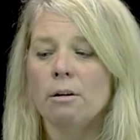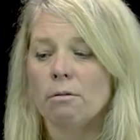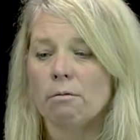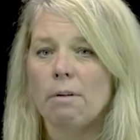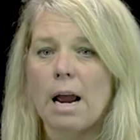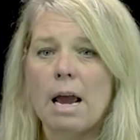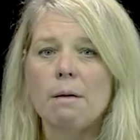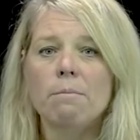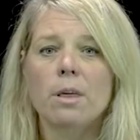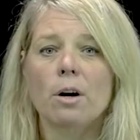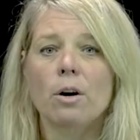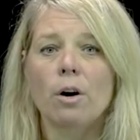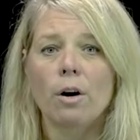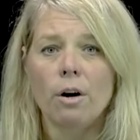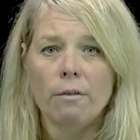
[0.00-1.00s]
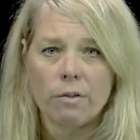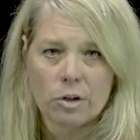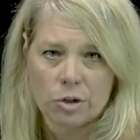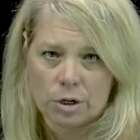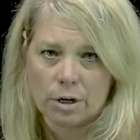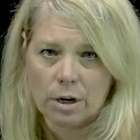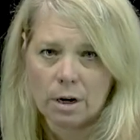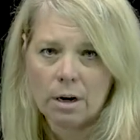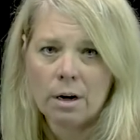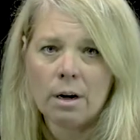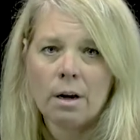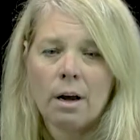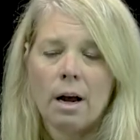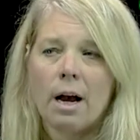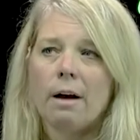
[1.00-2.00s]
ramp, the curvature
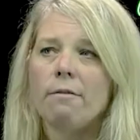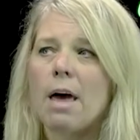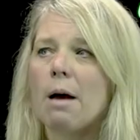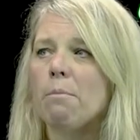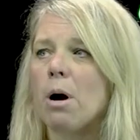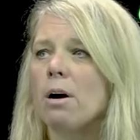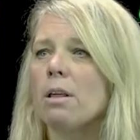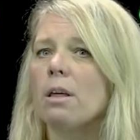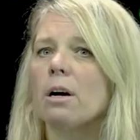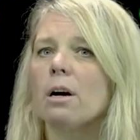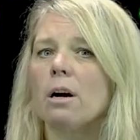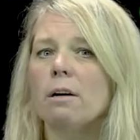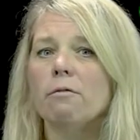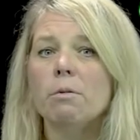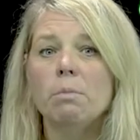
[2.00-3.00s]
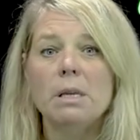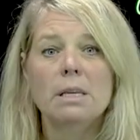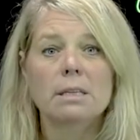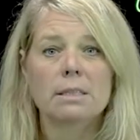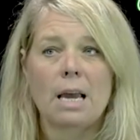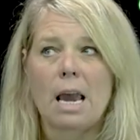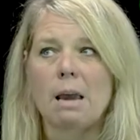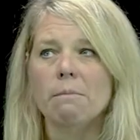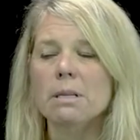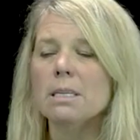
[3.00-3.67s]
of that part of the curve would be the same.